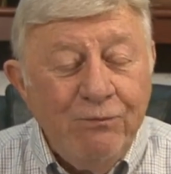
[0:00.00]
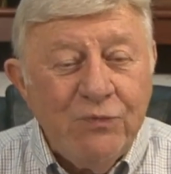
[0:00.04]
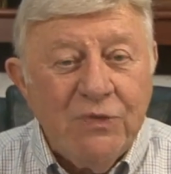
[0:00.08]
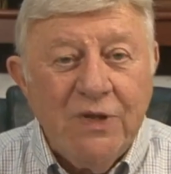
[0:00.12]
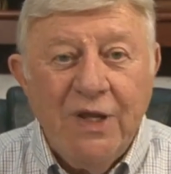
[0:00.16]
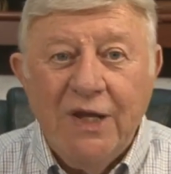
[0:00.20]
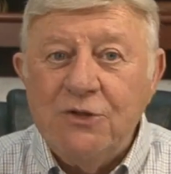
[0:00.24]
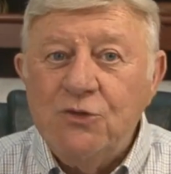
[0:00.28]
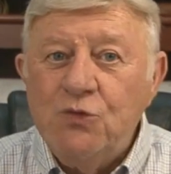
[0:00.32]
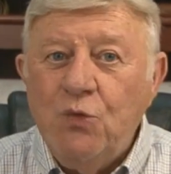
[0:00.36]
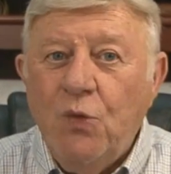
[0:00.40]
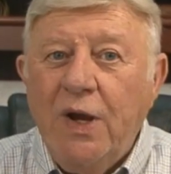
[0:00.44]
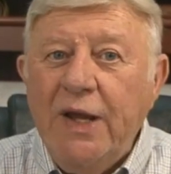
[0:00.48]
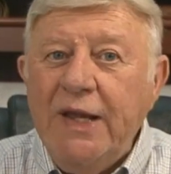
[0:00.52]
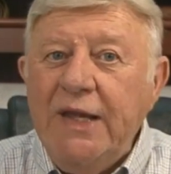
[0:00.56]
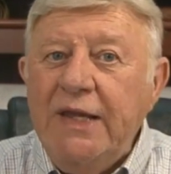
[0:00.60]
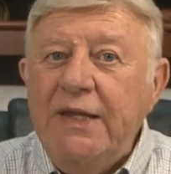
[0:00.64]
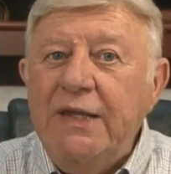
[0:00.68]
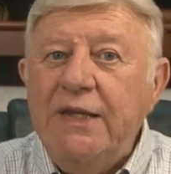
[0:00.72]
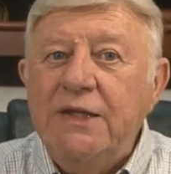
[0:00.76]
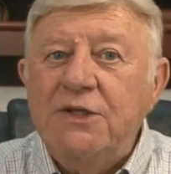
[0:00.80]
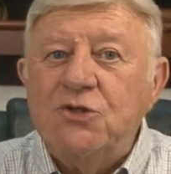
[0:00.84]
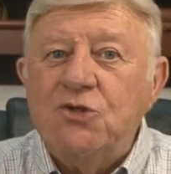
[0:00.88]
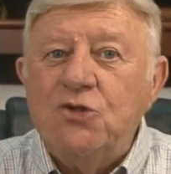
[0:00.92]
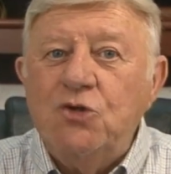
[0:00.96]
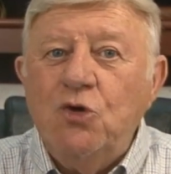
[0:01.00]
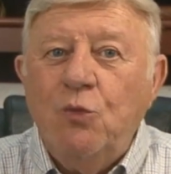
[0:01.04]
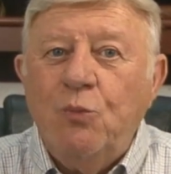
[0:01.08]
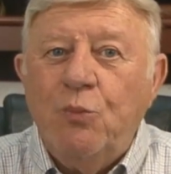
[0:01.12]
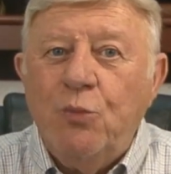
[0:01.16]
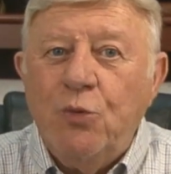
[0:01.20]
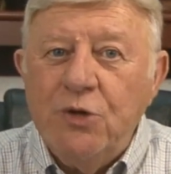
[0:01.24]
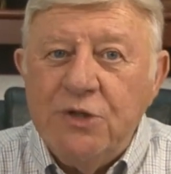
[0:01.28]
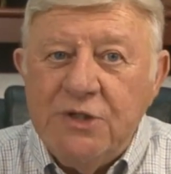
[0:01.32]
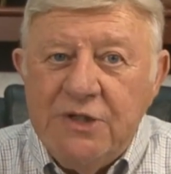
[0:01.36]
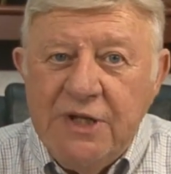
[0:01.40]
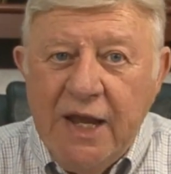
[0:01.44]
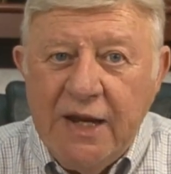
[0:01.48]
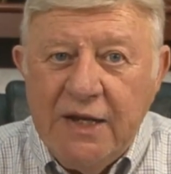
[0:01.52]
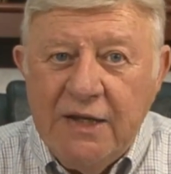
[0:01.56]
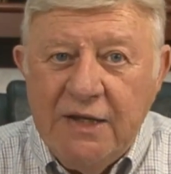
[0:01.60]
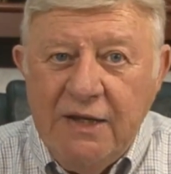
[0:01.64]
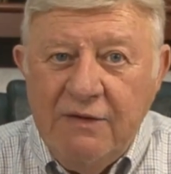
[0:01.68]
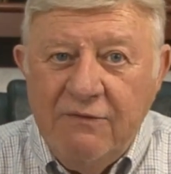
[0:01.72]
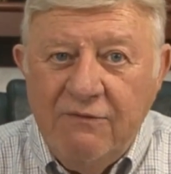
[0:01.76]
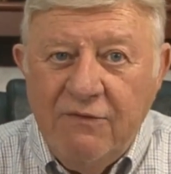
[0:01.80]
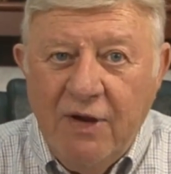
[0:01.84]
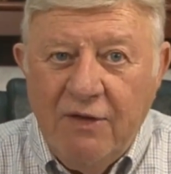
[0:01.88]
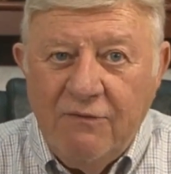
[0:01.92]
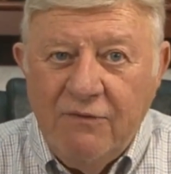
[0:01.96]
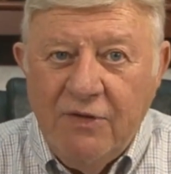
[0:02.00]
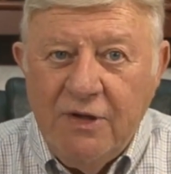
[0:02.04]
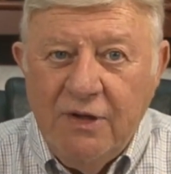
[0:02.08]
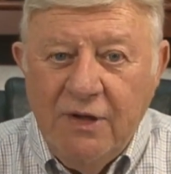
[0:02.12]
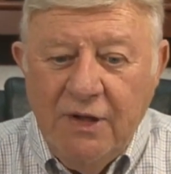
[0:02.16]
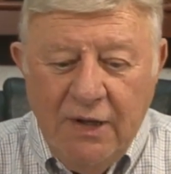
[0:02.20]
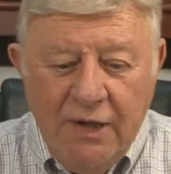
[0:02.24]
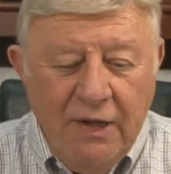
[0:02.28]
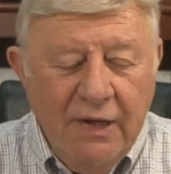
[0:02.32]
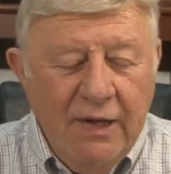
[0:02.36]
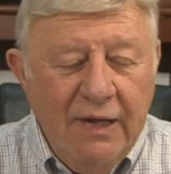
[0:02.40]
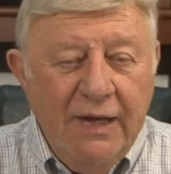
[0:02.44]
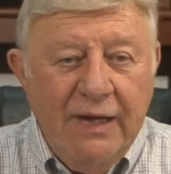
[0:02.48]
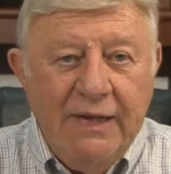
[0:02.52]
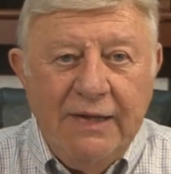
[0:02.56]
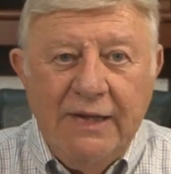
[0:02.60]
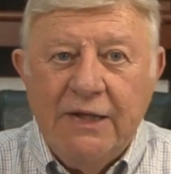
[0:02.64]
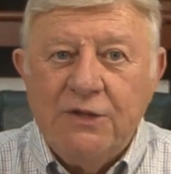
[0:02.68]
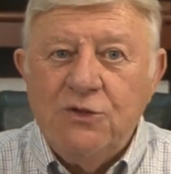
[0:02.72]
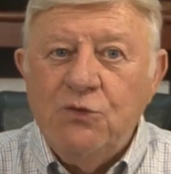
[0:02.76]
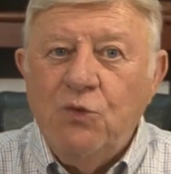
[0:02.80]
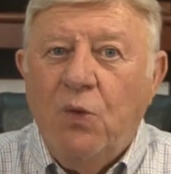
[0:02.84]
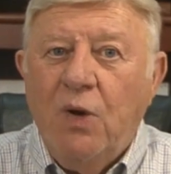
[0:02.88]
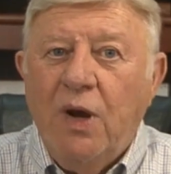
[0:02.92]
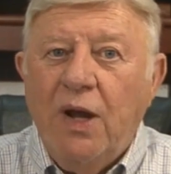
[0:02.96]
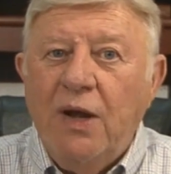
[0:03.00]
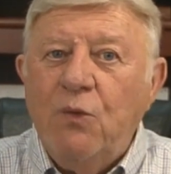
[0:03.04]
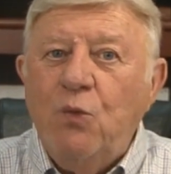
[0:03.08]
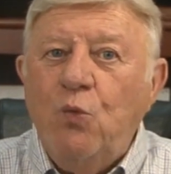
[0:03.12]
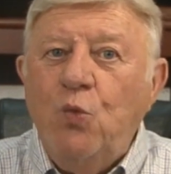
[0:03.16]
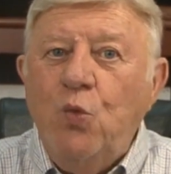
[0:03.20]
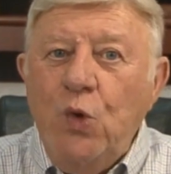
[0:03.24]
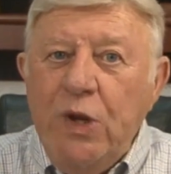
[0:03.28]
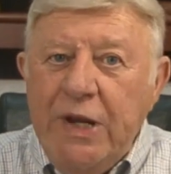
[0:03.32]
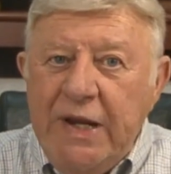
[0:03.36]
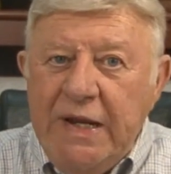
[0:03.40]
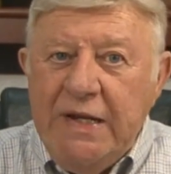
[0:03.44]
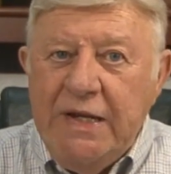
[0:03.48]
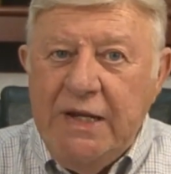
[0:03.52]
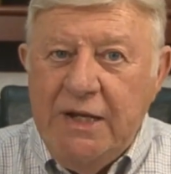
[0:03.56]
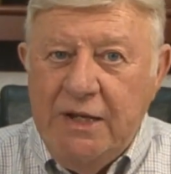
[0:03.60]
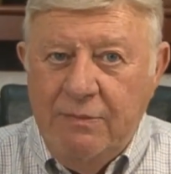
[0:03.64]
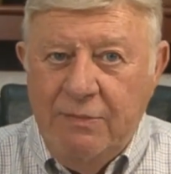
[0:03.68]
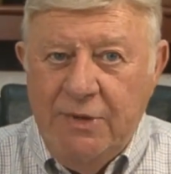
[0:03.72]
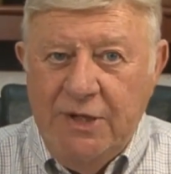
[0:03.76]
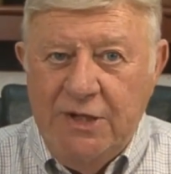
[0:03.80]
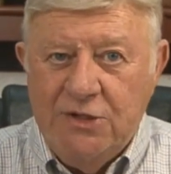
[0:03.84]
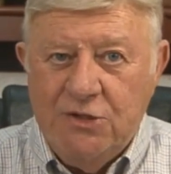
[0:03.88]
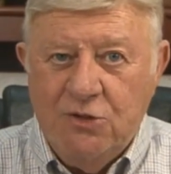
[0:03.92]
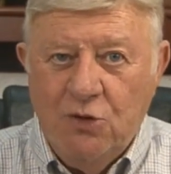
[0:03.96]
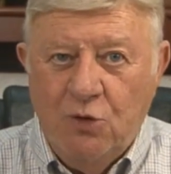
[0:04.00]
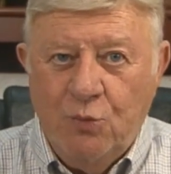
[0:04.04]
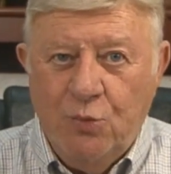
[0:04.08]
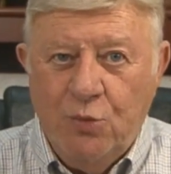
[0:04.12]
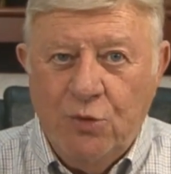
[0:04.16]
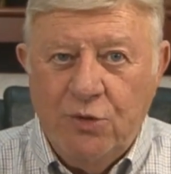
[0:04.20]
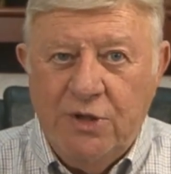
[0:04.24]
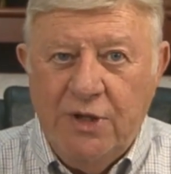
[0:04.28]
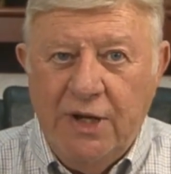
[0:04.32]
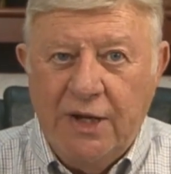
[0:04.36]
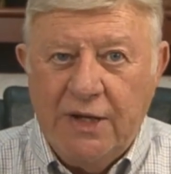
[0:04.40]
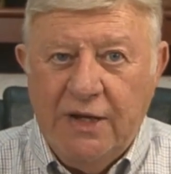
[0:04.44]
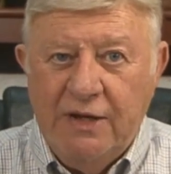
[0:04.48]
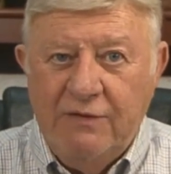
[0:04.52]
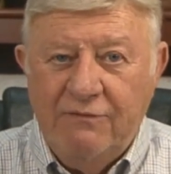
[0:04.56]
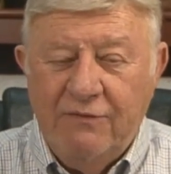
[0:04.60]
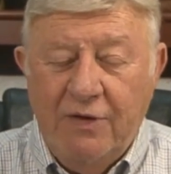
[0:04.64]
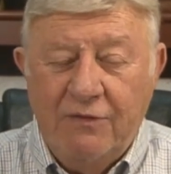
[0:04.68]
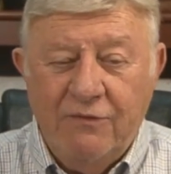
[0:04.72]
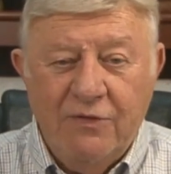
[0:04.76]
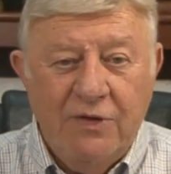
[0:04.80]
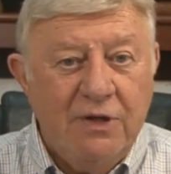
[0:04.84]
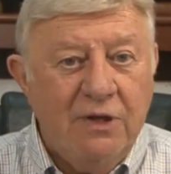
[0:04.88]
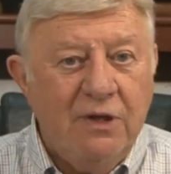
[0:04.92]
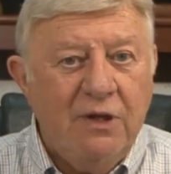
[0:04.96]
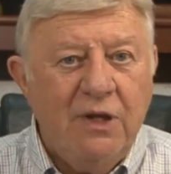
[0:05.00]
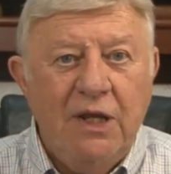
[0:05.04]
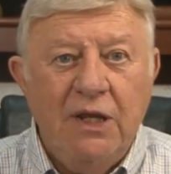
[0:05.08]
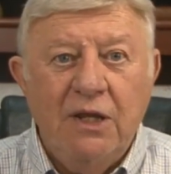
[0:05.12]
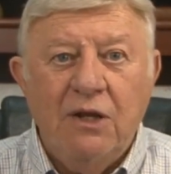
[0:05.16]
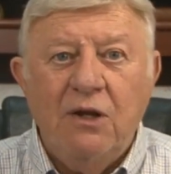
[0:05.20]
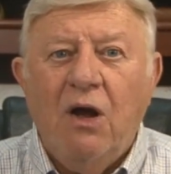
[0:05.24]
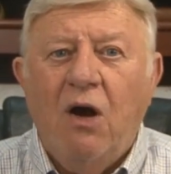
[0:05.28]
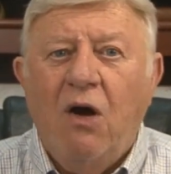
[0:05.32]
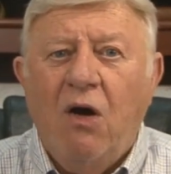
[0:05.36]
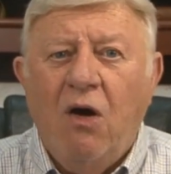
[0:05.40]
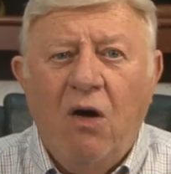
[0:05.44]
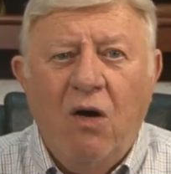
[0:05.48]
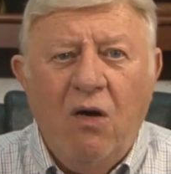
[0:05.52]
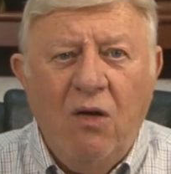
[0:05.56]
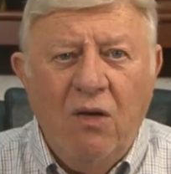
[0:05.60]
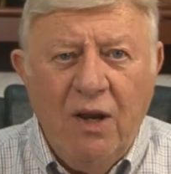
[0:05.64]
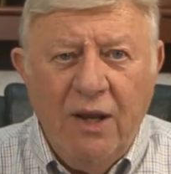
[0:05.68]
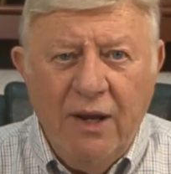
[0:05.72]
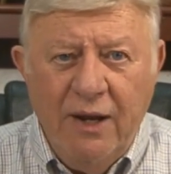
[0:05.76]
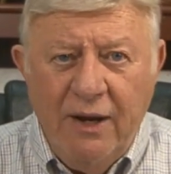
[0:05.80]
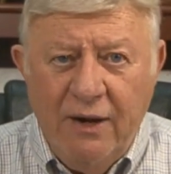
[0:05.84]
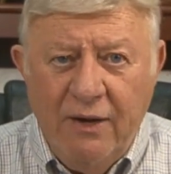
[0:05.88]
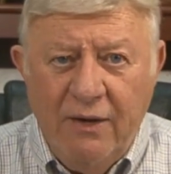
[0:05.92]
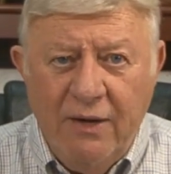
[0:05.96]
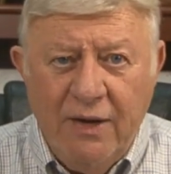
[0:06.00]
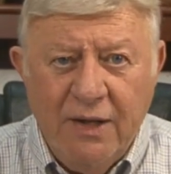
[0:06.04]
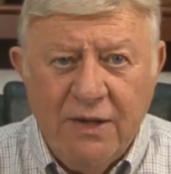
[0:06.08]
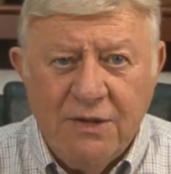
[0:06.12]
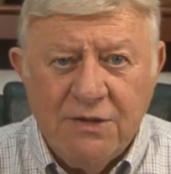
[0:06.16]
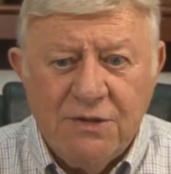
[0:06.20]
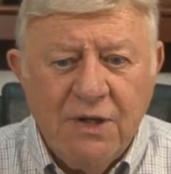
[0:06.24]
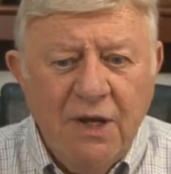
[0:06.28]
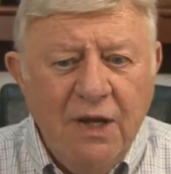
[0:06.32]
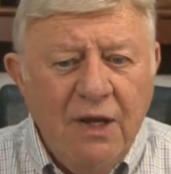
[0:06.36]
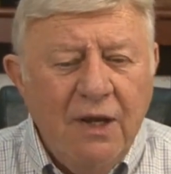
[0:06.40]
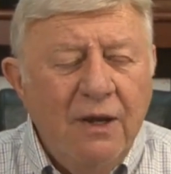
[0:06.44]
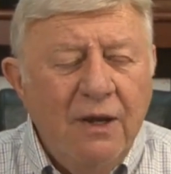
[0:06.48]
That's why he is so protective of it. And that's why we need to be so protective of it in, in all areas.